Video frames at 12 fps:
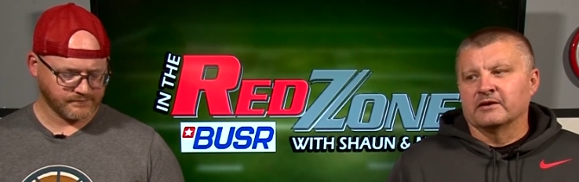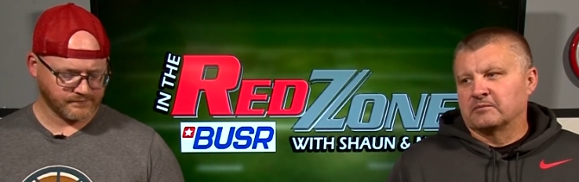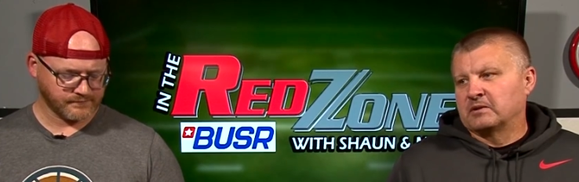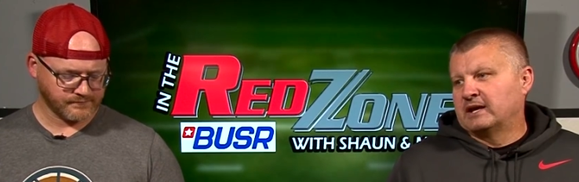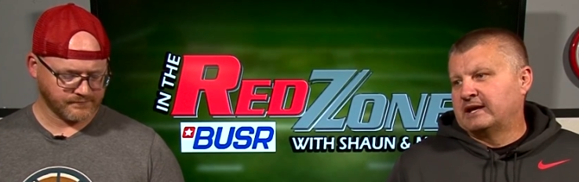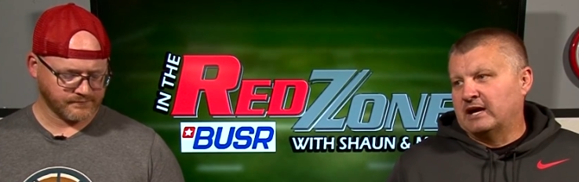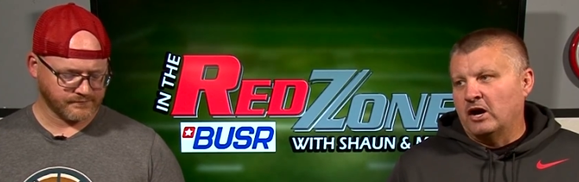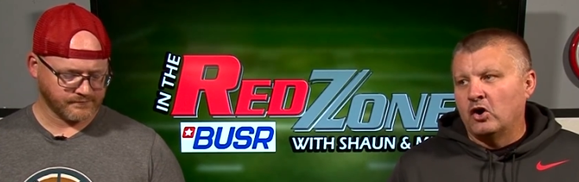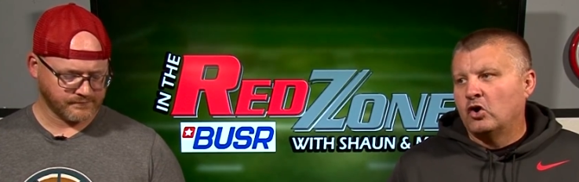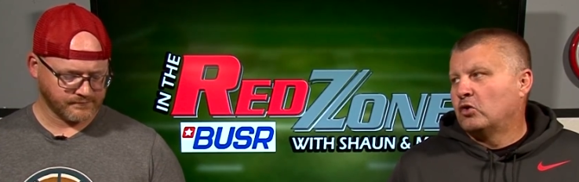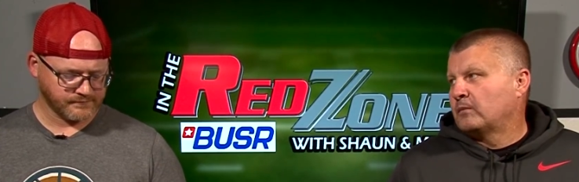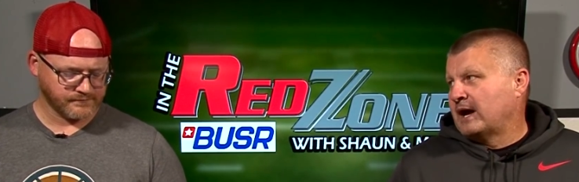Speaker 1: They're playing at
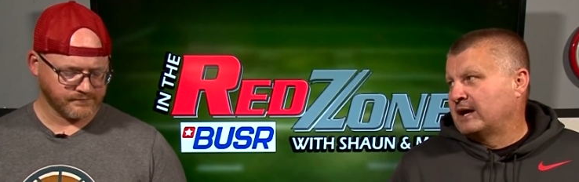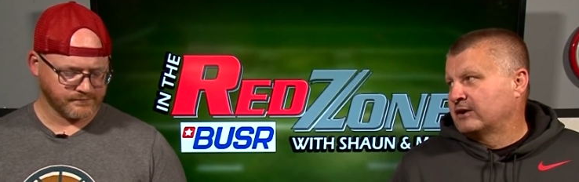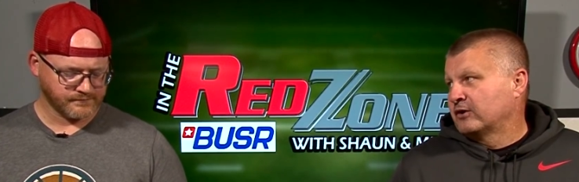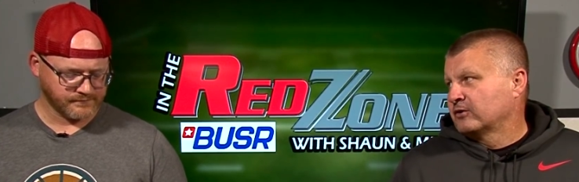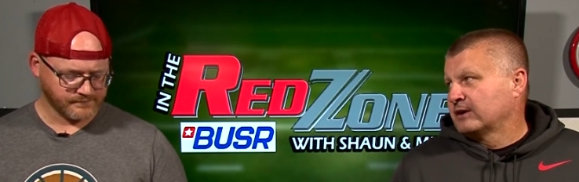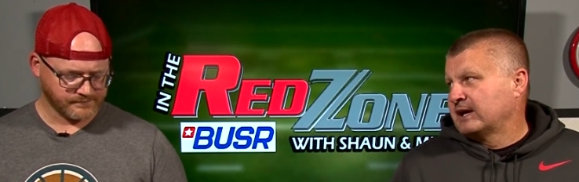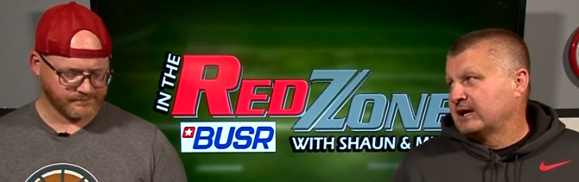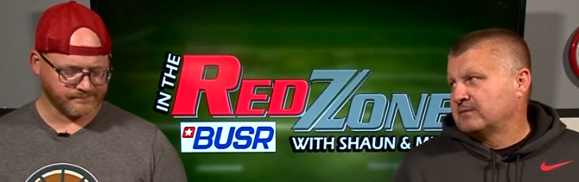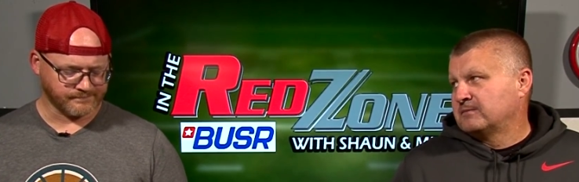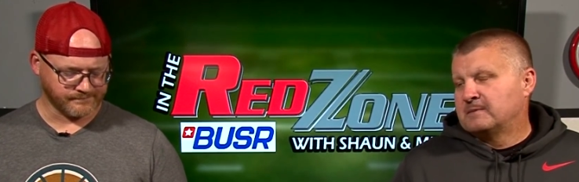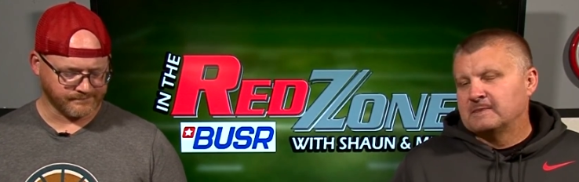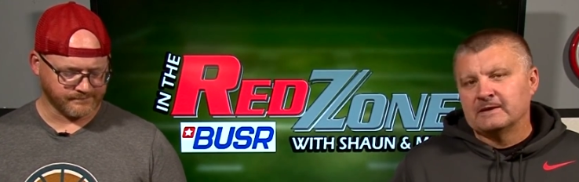home at Notre
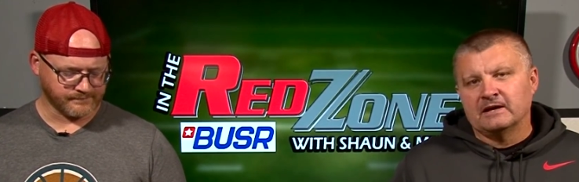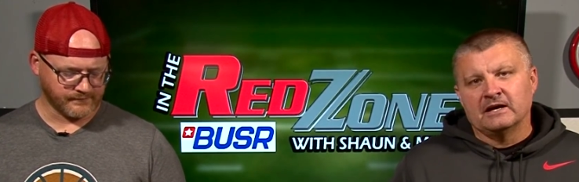Dame.